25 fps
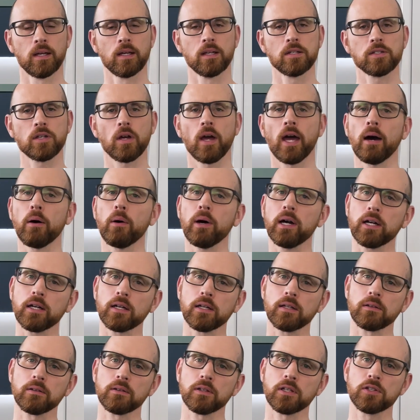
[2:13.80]
So how are
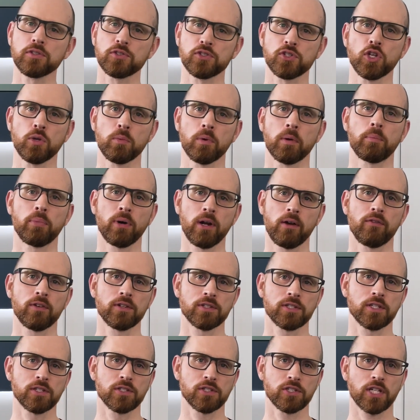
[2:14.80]
consumer
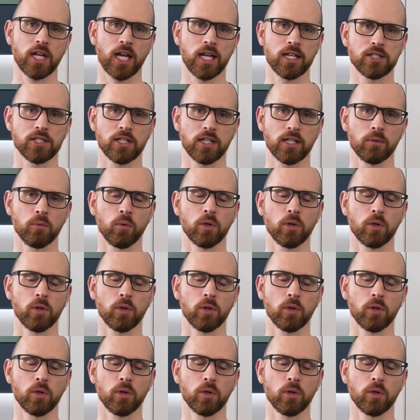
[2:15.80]
preferences changing,